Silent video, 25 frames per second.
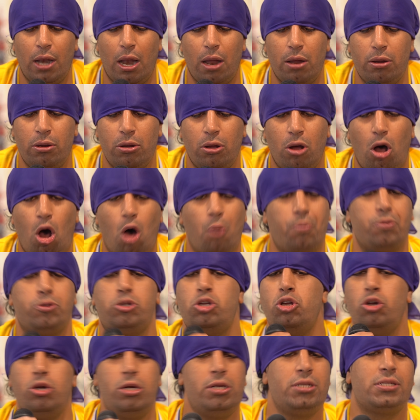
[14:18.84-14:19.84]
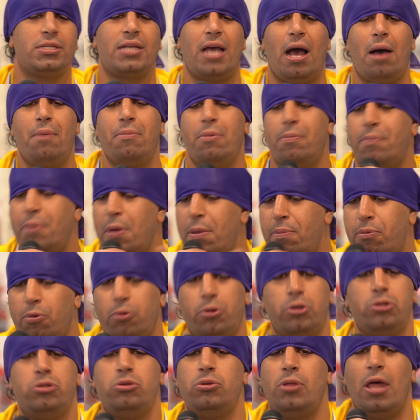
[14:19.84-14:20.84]
know, opportunities come and people
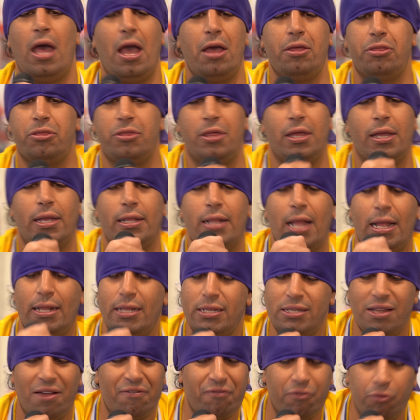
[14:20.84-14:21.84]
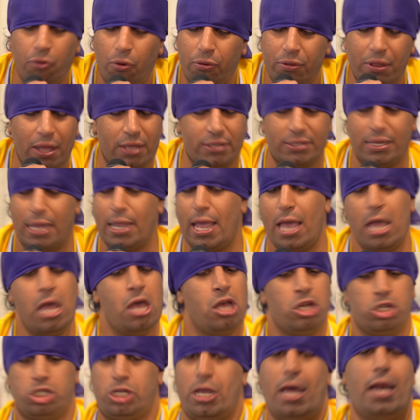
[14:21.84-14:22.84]
want to do their own thing and that. There's nothing wrong with that. So yeah,
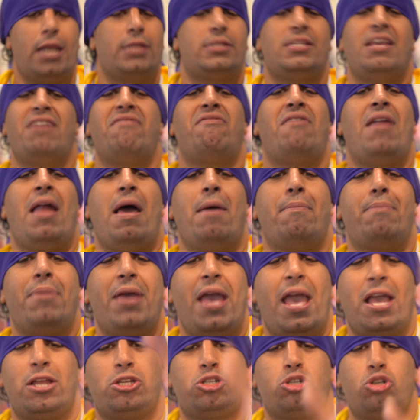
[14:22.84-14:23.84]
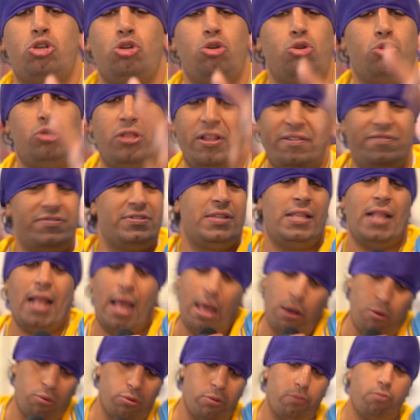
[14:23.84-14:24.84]
shout out to everyone at BHQ, Divs and
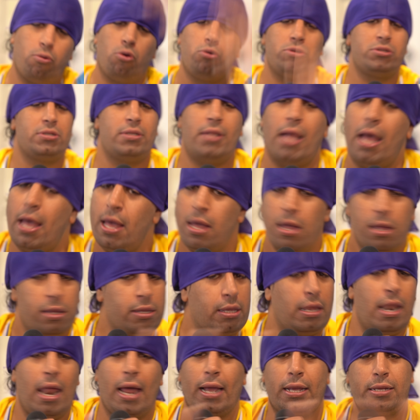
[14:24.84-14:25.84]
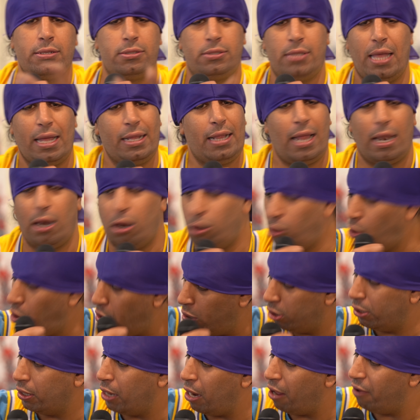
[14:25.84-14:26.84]
that, all the boys and that. You know, because they done a
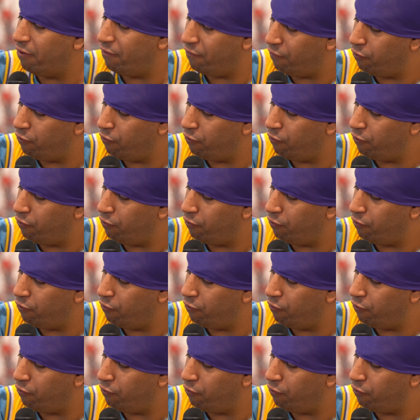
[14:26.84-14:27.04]
lot, you know,